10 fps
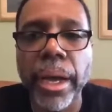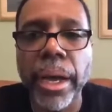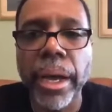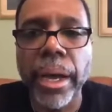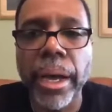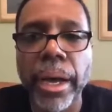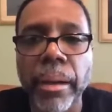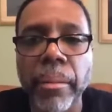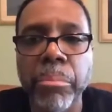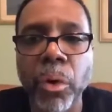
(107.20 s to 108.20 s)

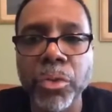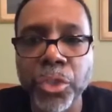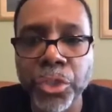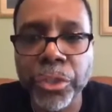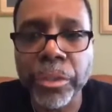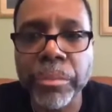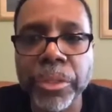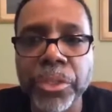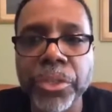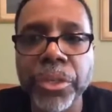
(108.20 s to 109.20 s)
Uh, bonjour,
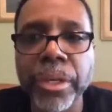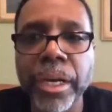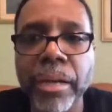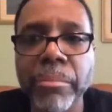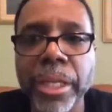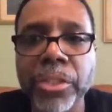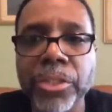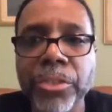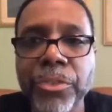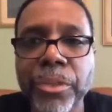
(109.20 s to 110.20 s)
Monsieur. God
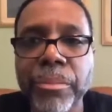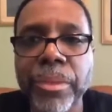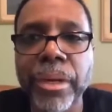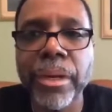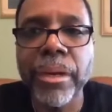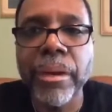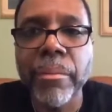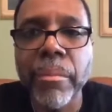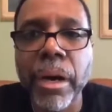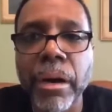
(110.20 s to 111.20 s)
bless you from
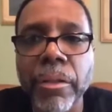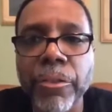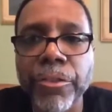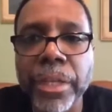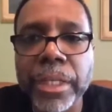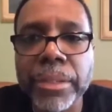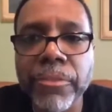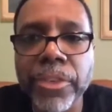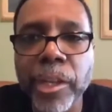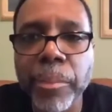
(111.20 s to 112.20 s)

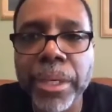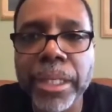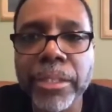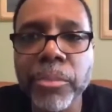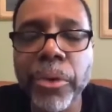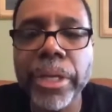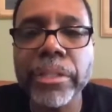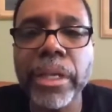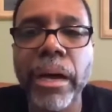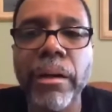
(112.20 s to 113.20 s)
the Philippines.
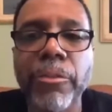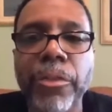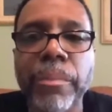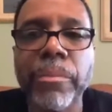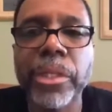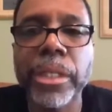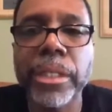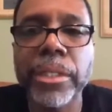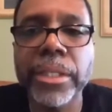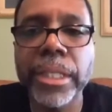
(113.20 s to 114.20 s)
Praise God from
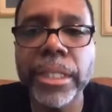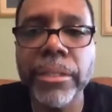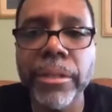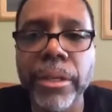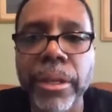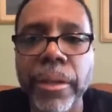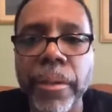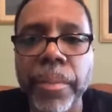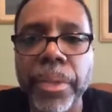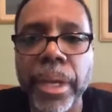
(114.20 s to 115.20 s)
Tennessee
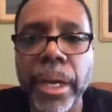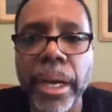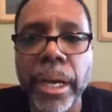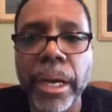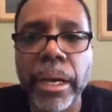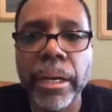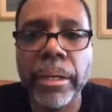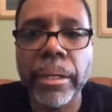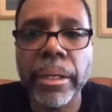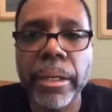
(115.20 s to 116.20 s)

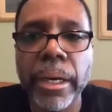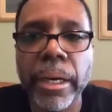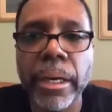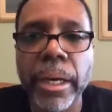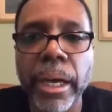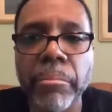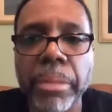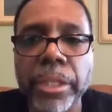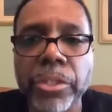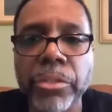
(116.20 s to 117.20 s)
uh, uh,
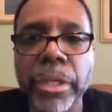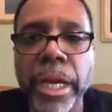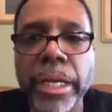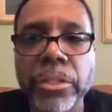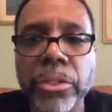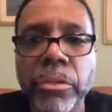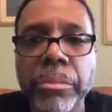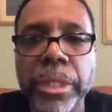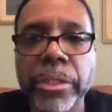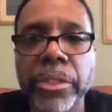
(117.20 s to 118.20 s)
God bless you guys so
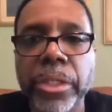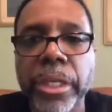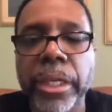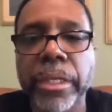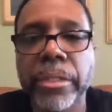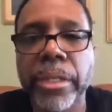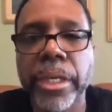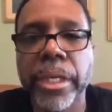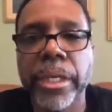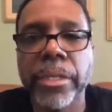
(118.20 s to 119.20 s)
much. Uh,
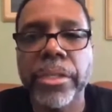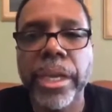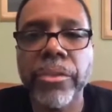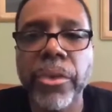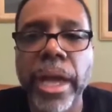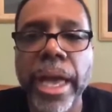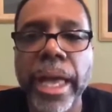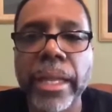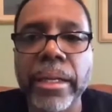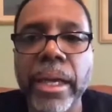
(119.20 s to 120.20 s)
Sandra
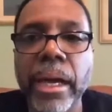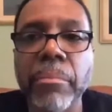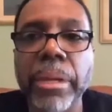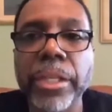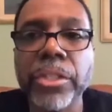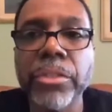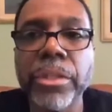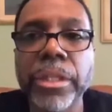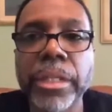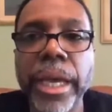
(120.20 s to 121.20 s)
Allen, God bless you
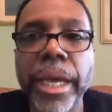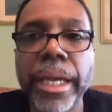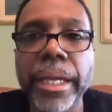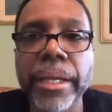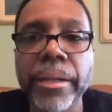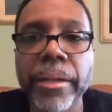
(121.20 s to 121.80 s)
today.